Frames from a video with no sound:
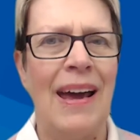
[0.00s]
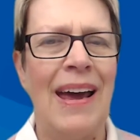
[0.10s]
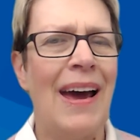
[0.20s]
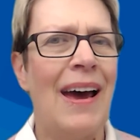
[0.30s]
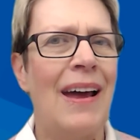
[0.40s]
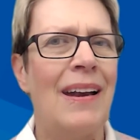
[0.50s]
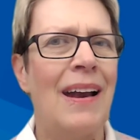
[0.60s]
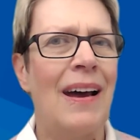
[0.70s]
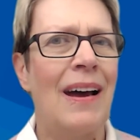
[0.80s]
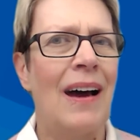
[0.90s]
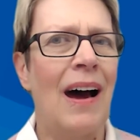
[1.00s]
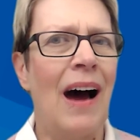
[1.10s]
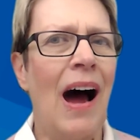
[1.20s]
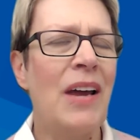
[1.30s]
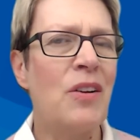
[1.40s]
And
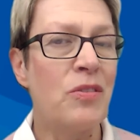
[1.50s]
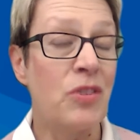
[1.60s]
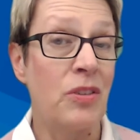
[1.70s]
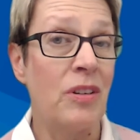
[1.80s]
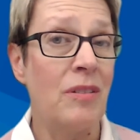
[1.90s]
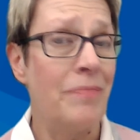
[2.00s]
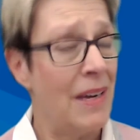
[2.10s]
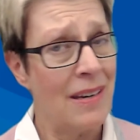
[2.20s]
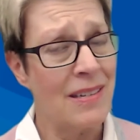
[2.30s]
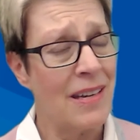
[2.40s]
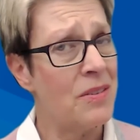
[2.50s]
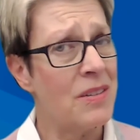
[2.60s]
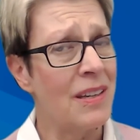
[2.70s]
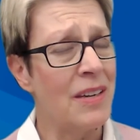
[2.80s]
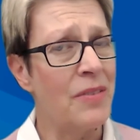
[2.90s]
I understood because I
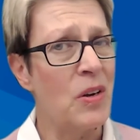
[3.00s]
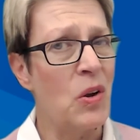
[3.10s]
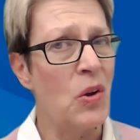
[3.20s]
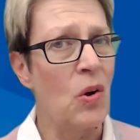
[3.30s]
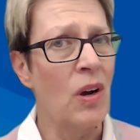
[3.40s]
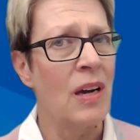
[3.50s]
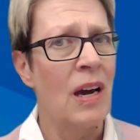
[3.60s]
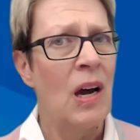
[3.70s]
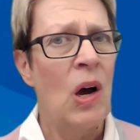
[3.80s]
used to live in New York.